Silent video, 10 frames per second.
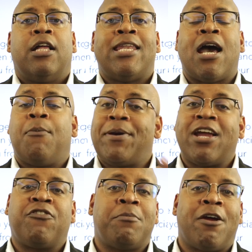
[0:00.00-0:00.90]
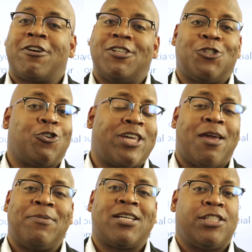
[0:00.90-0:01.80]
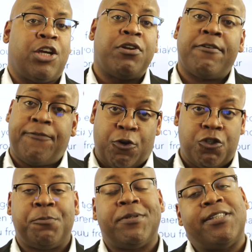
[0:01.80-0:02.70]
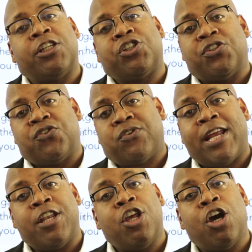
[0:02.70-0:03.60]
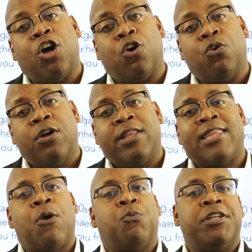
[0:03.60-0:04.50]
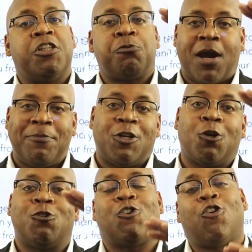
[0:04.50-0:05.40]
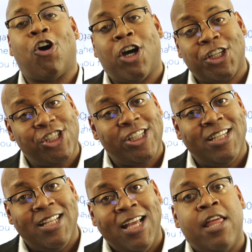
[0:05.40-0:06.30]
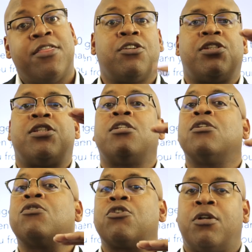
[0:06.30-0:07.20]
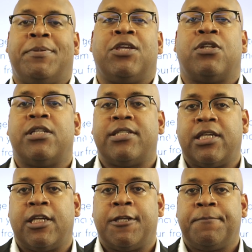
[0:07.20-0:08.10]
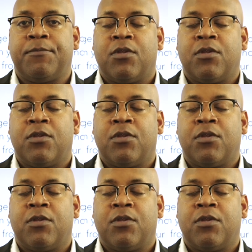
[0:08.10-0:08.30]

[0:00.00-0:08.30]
Now, Bank of America is okay because they're in a first position, so they know that when this property goes to auction, they're still going to be on the deed.